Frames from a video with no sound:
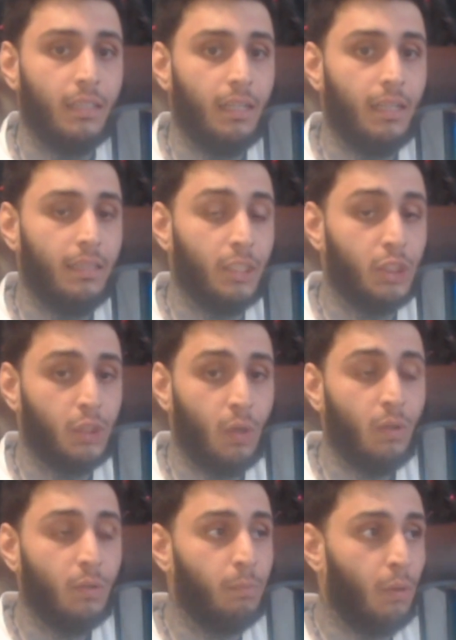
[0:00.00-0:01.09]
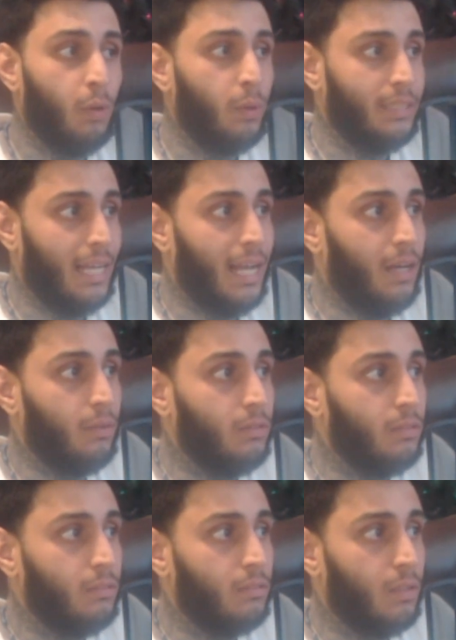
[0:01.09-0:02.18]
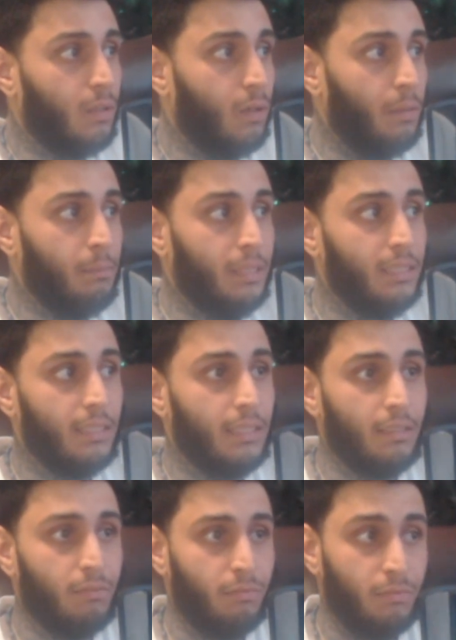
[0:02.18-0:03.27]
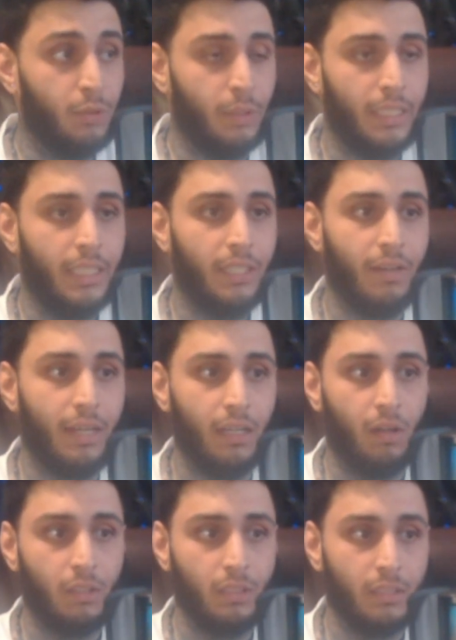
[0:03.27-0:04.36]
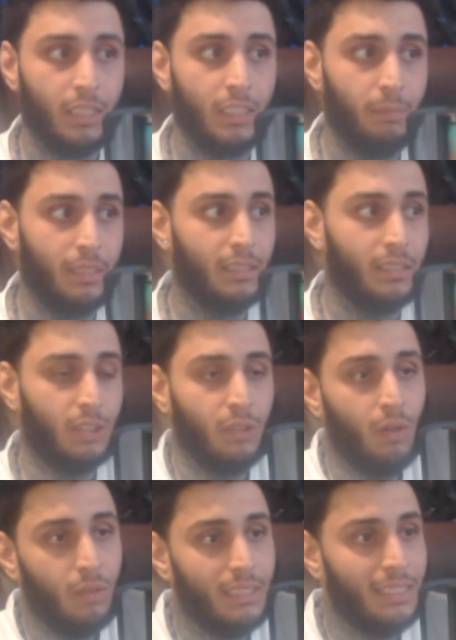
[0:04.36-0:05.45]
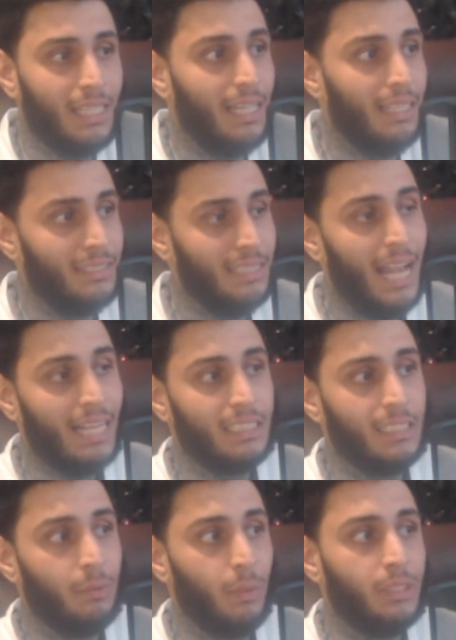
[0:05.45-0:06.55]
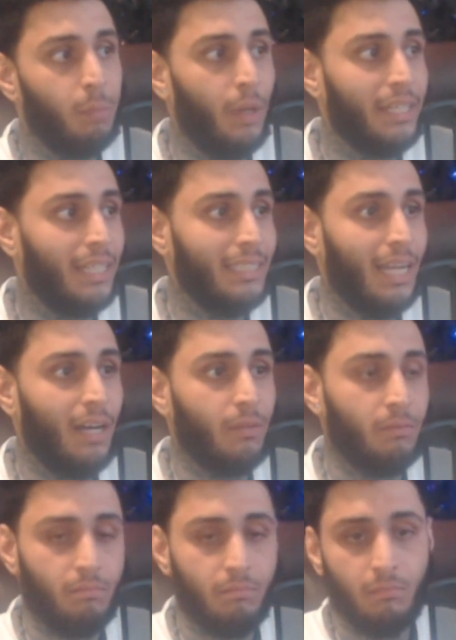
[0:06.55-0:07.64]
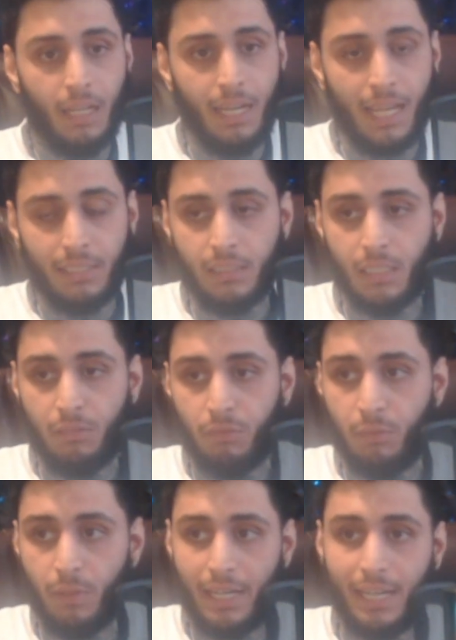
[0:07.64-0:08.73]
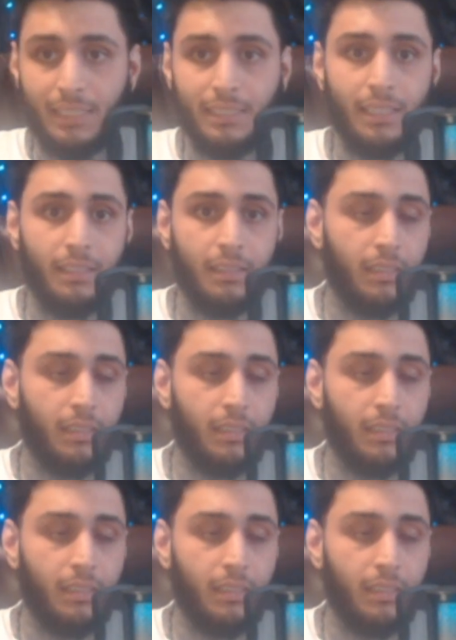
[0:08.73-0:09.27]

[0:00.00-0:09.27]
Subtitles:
The salt broke down her ability to hear at a larger sense, because the salt is actually what's breaking down a lot of stuff. Like I said,